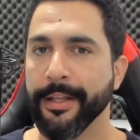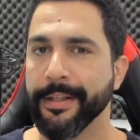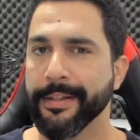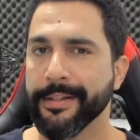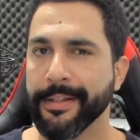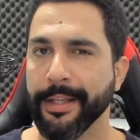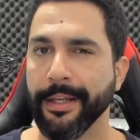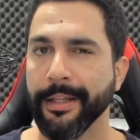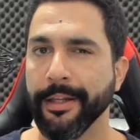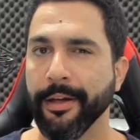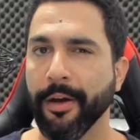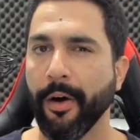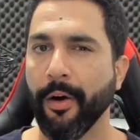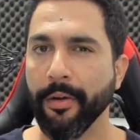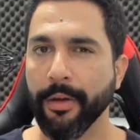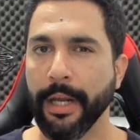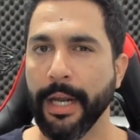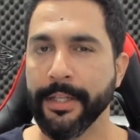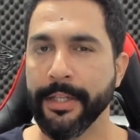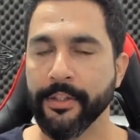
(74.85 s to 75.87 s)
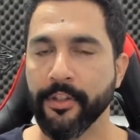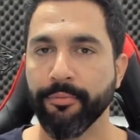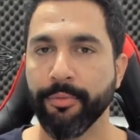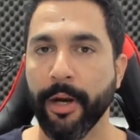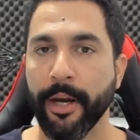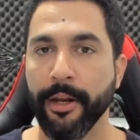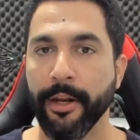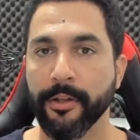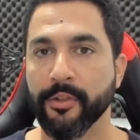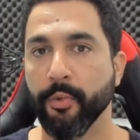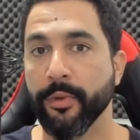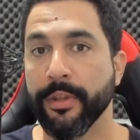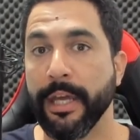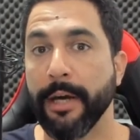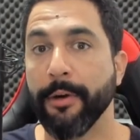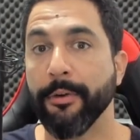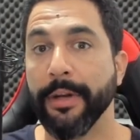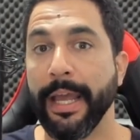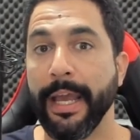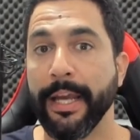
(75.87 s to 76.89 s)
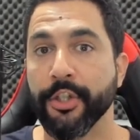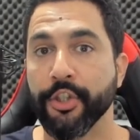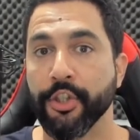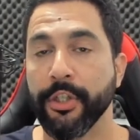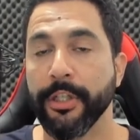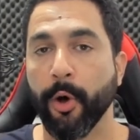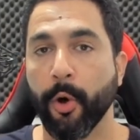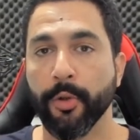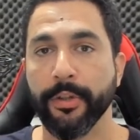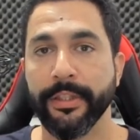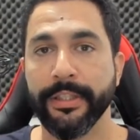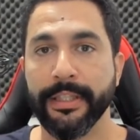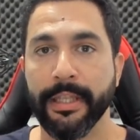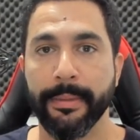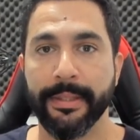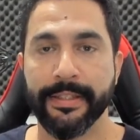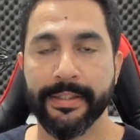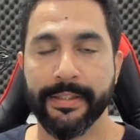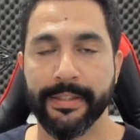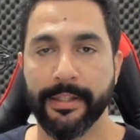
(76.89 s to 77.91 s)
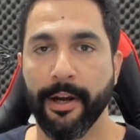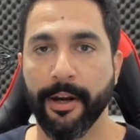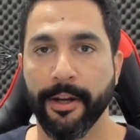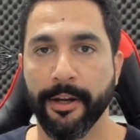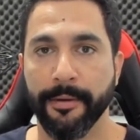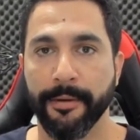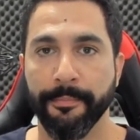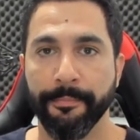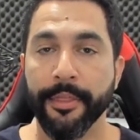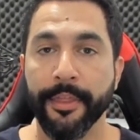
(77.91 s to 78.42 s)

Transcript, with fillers: selling all kinds of products without actually holding them in stock.